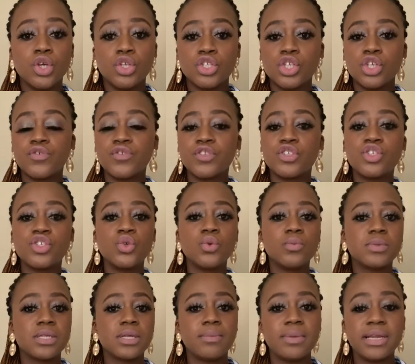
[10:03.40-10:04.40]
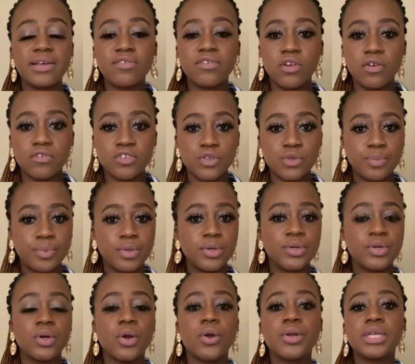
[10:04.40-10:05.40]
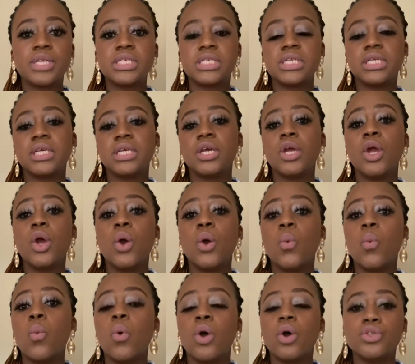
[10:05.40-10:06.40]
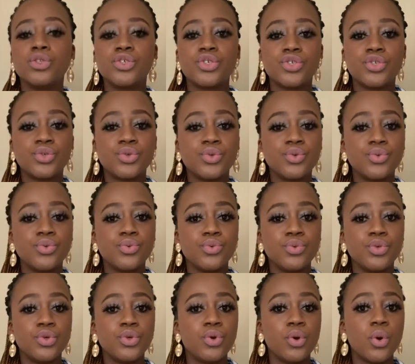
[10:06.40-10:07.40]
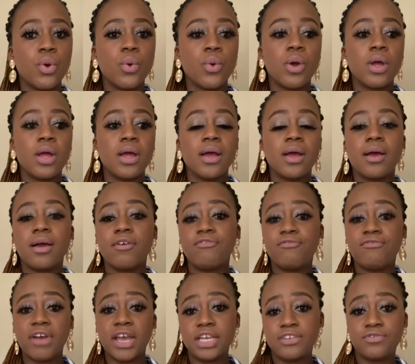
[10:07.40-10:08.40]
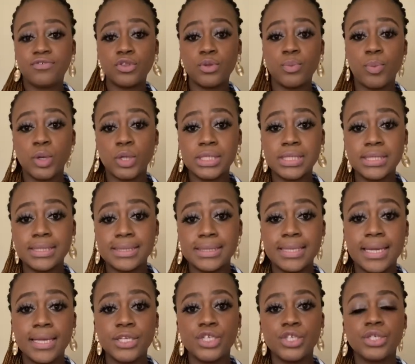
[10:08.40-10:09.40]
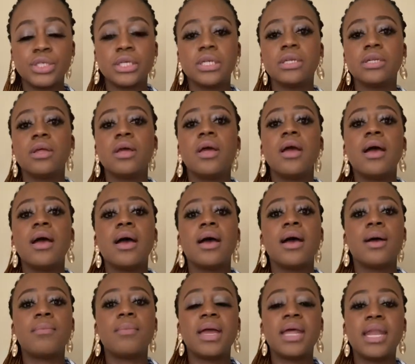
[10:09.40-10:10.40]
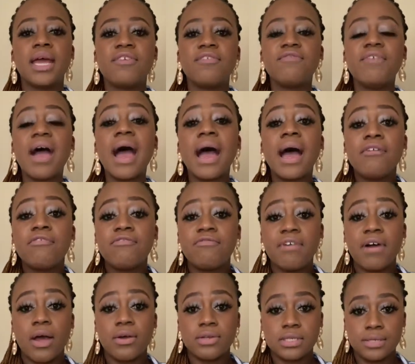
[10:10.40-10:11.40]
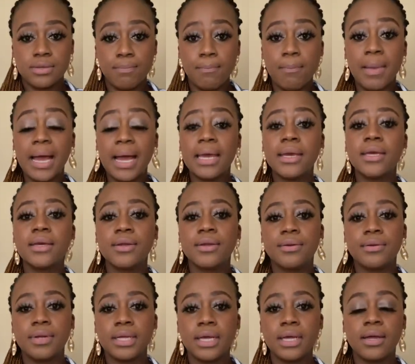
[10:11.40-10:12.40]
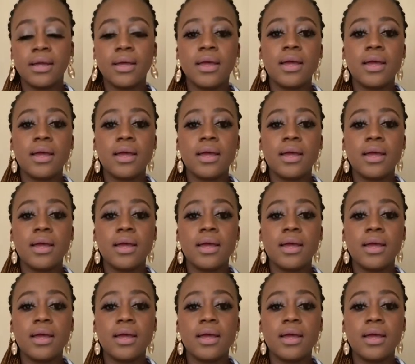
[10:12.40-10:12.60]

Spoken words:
sort of assume some level of superiority, want to fight for the boss's attention, and I've found in my career